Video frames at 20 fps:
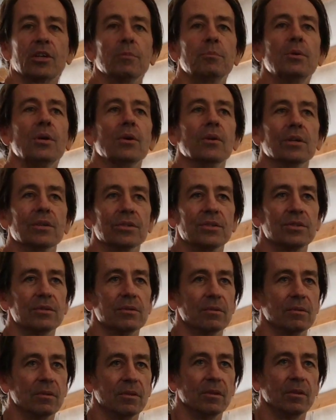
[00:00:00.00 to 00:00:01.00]
computers,
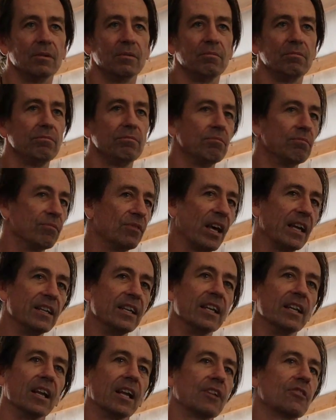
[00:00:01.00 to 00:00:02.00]
they
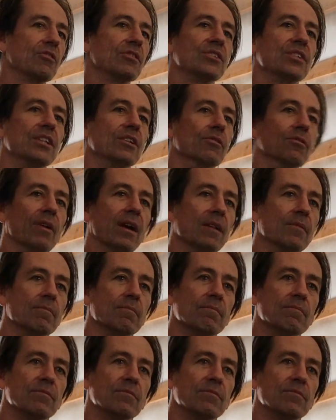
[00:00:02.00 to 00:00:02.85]
need electricity to run.